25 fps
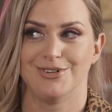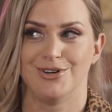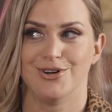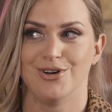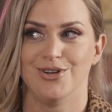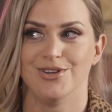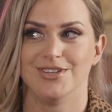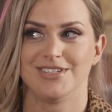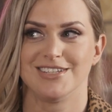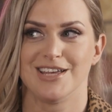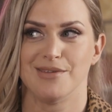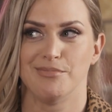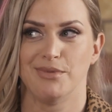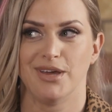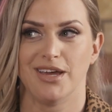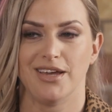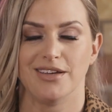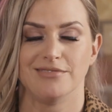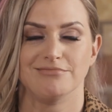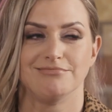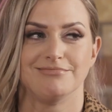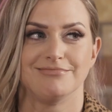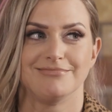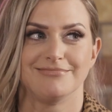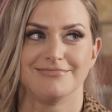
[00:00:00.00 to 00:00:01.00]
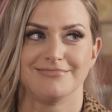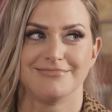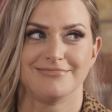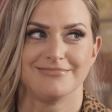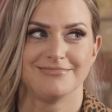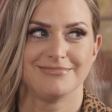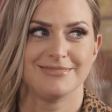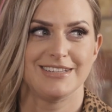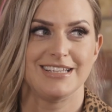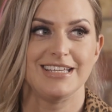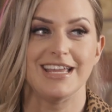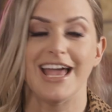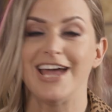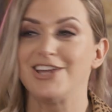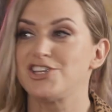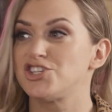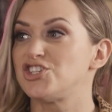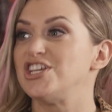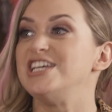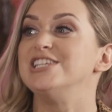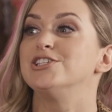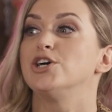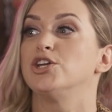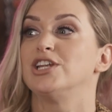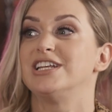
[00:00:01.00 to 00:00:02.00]
on Demi. Yet
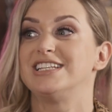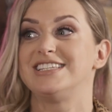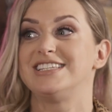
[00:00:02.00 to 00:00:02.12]
she's on